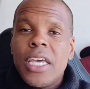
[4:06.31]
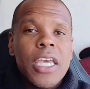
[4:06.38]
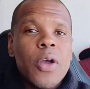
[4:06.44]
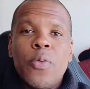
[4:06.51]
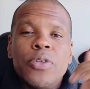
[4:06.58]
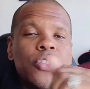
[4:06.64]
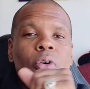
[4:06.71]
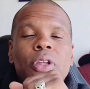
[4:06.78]
it
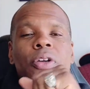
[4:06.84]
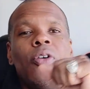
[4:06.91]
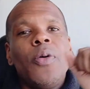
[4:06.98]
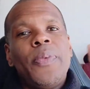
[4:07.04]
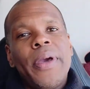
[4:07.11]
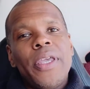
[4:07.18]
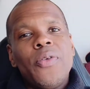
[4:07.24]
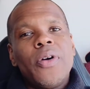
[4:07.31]
was only going
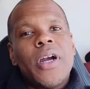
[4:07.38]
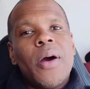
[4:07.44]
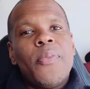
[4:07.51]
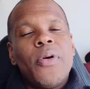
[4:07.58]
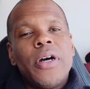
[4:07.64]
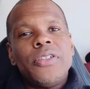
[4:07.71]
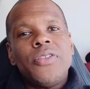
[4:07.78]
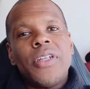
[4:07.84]
to pay you a
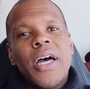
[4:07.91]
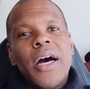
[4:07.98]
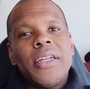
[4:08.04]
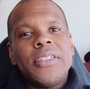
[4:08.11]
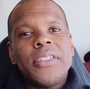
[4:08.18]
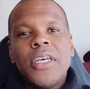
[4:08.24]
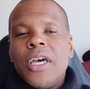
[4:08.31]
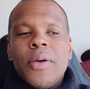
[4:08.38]
couple
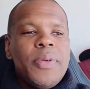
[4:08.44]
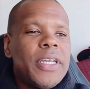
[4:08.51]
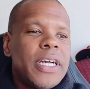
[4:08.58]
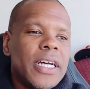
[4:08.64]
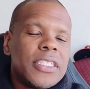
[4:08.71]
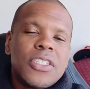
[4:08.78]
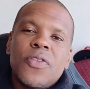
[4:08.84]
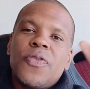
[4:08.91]
$100
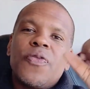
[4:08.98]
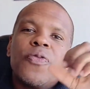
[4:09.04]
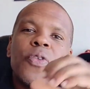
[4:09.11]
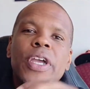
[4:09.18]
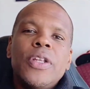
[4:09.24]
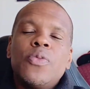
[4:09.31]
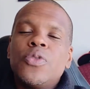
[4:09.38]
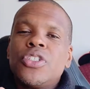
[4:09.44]
because the
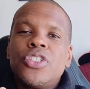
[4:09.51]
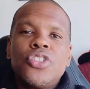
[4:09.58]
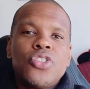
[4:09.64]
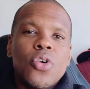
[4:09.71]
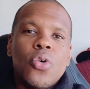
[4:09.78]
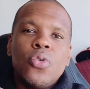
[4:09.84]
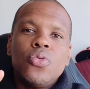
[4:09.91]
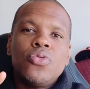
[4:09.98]
freight was
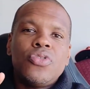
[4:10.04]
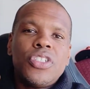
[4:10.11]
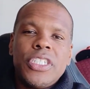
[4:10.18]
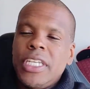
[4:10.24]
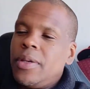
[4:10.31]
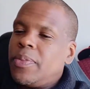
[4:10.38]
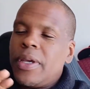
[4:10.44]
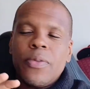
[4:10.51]
so
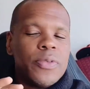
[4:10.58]
cheap.